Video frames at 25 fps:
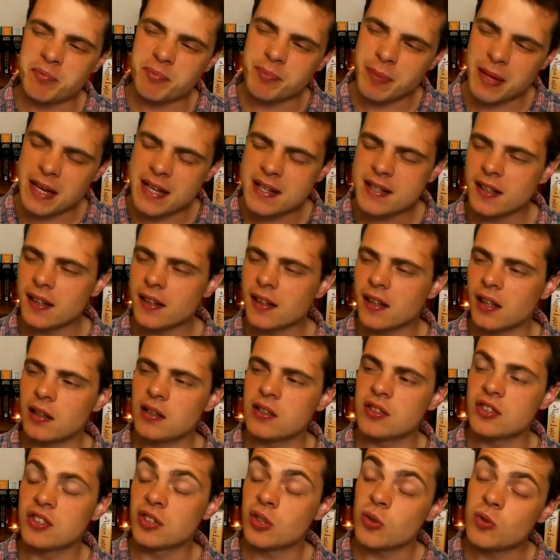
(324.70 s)
Peter
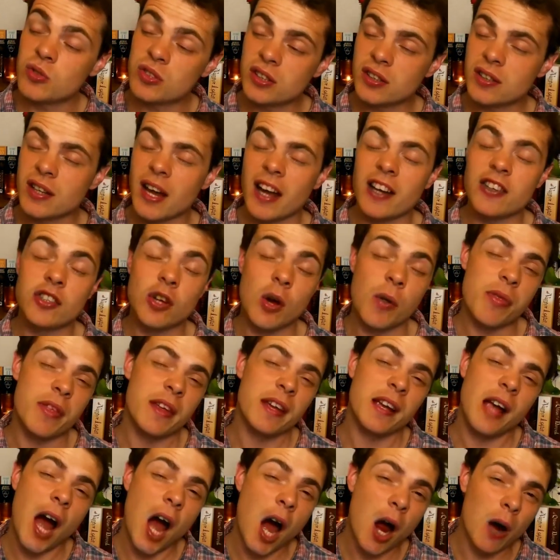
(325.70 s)
and Susan I don't
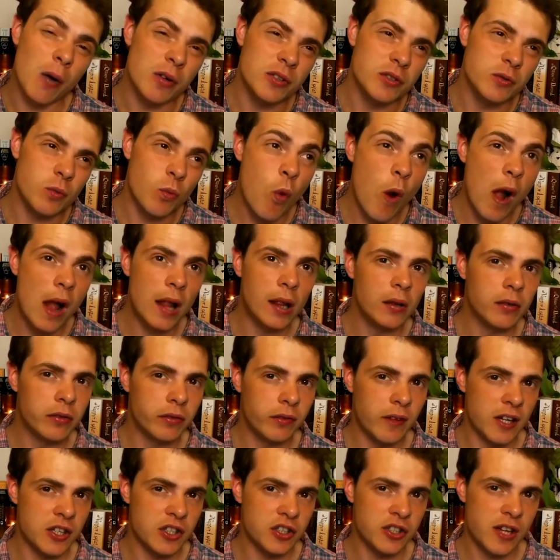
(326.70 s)
think are as well
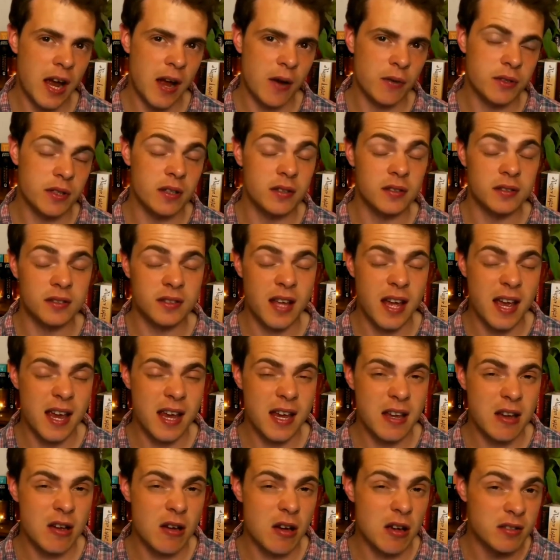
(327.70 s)
fleshed out as
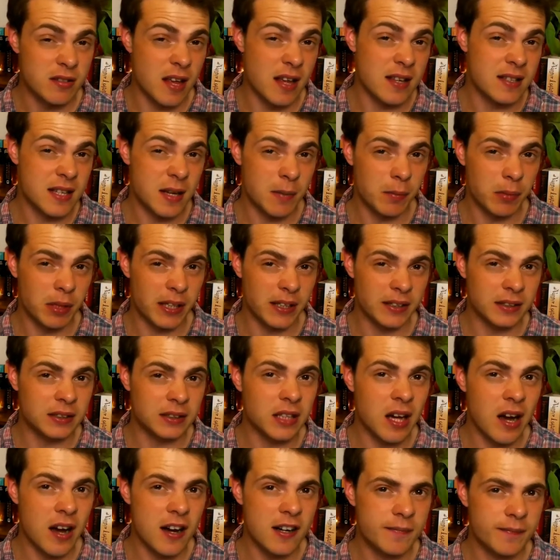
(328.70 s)
their siblings
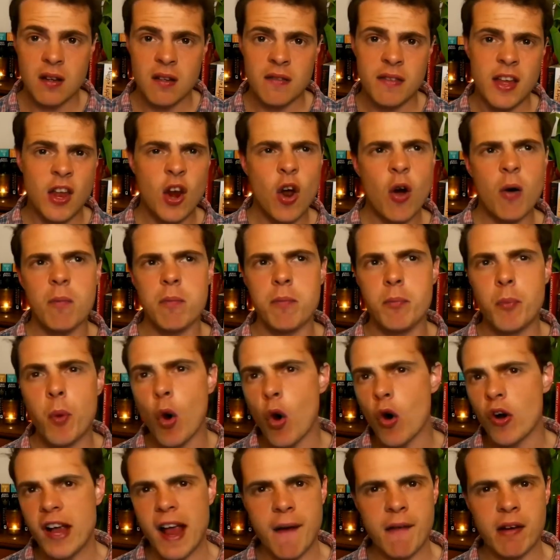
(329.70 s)
are. They're not
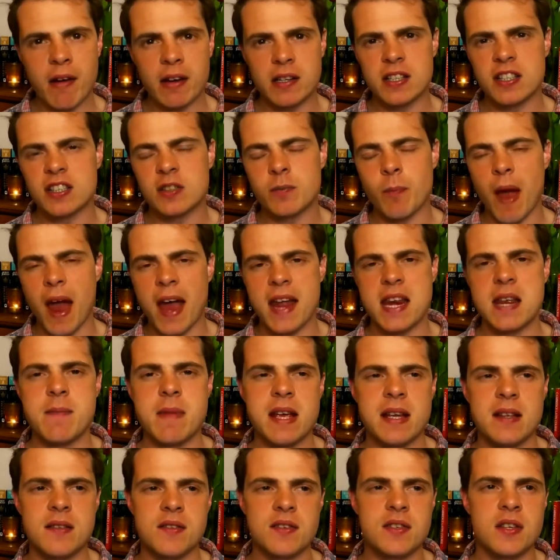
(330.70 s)
poor characters by any
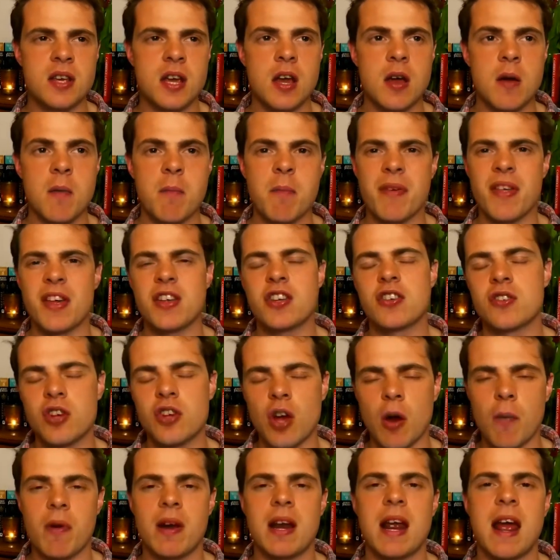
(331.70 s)
means, but they just
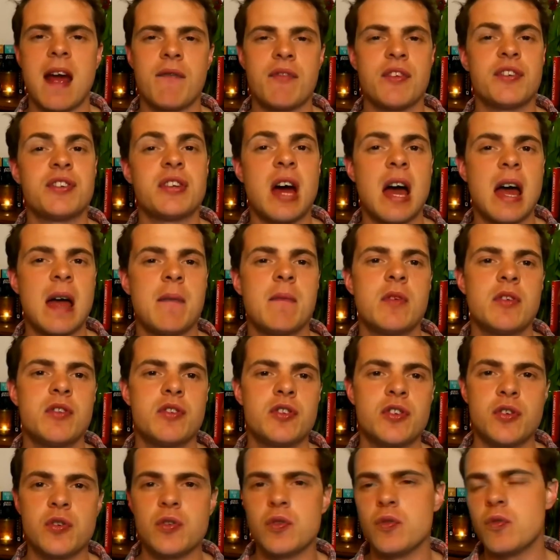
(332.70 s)
don't really have the time
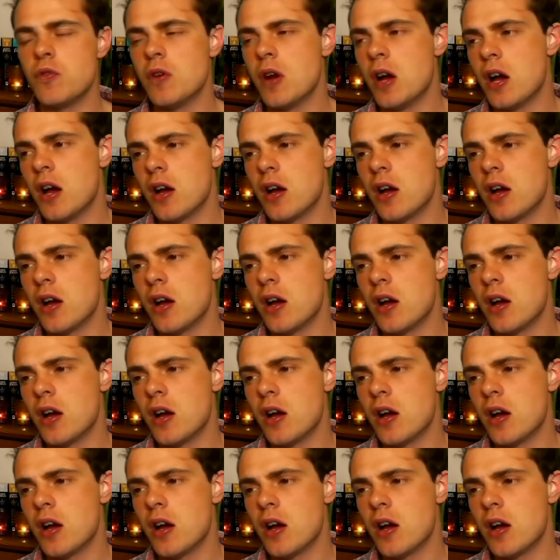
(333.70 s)
to